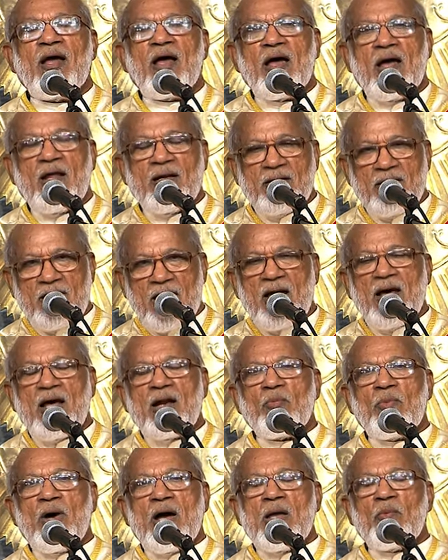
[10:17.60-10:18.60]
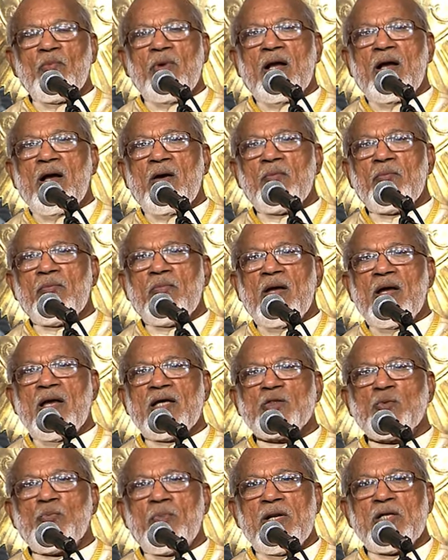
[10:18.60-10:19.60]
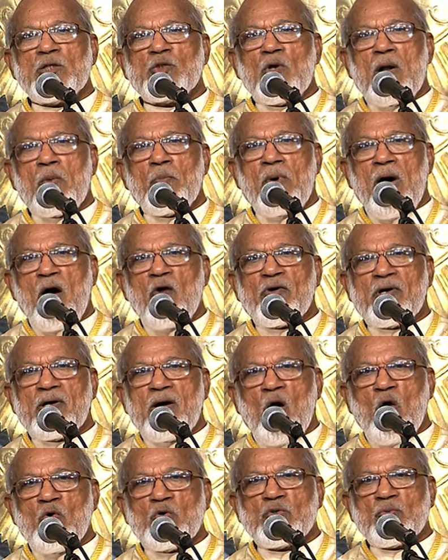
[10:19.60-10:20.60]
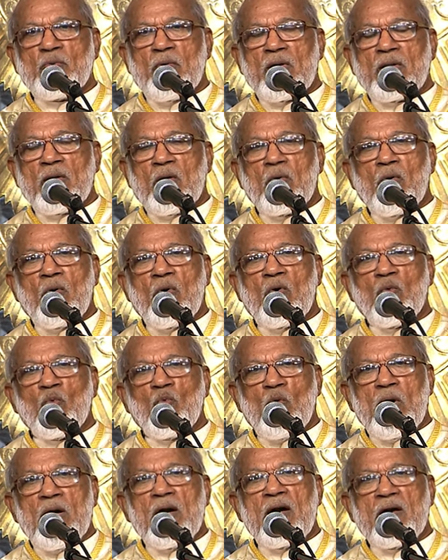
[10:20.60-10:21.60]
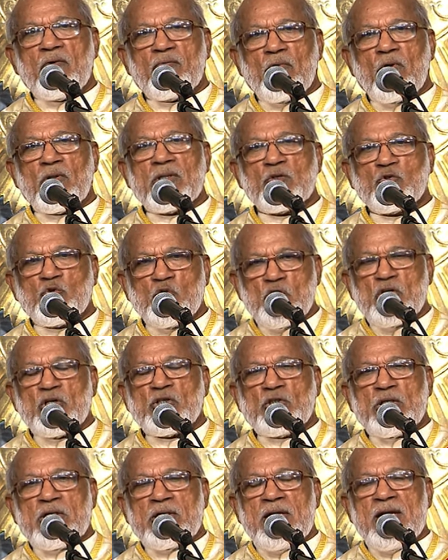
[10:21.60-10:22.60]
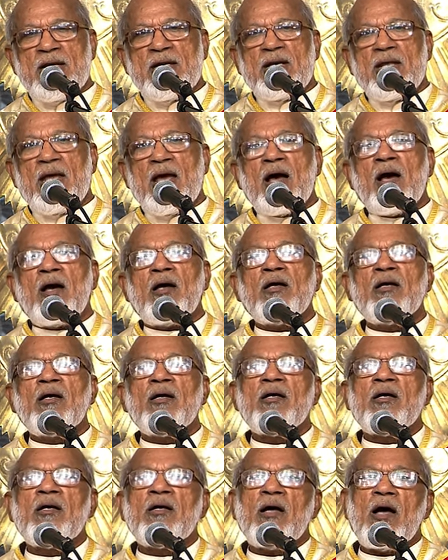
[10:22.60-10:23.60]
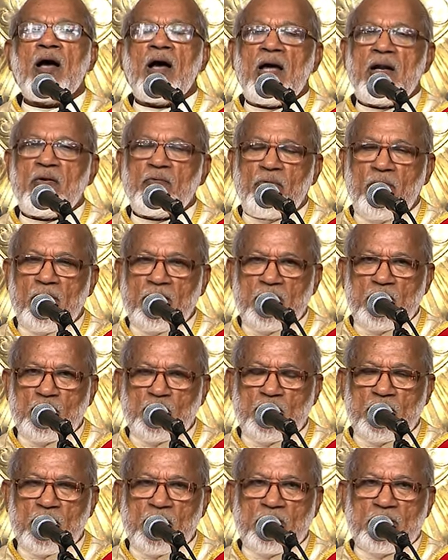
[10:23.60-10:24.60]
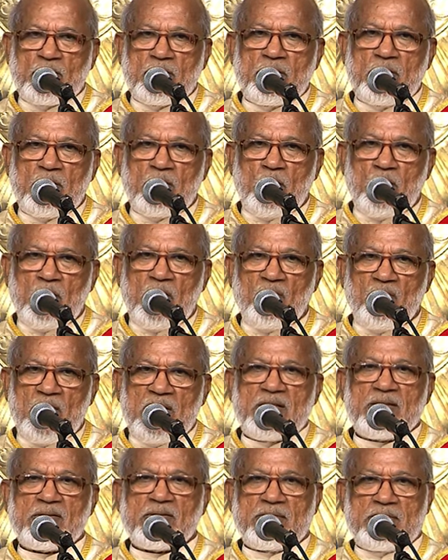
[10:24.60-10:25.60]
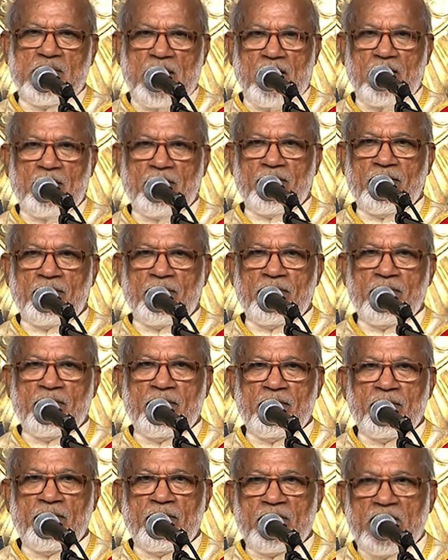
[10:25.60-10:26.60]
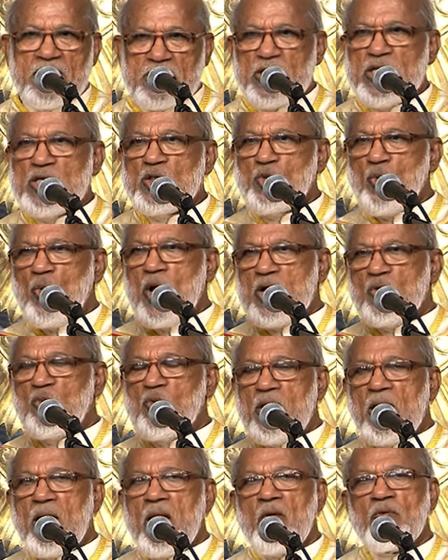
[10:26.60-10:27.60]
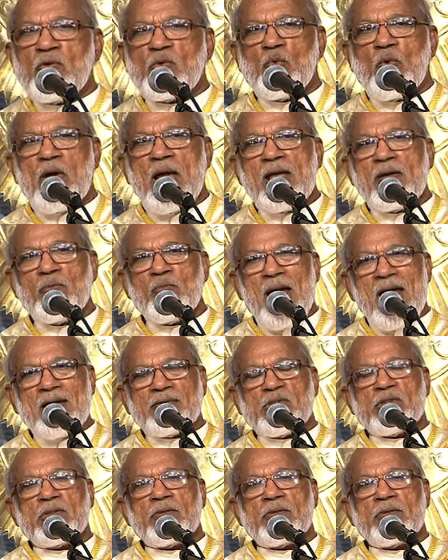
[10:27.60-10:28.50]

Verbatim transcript: and thereby become a spiritual powerhouse for the whole world, for the church in India and for the church universe. This is what we have to aim at.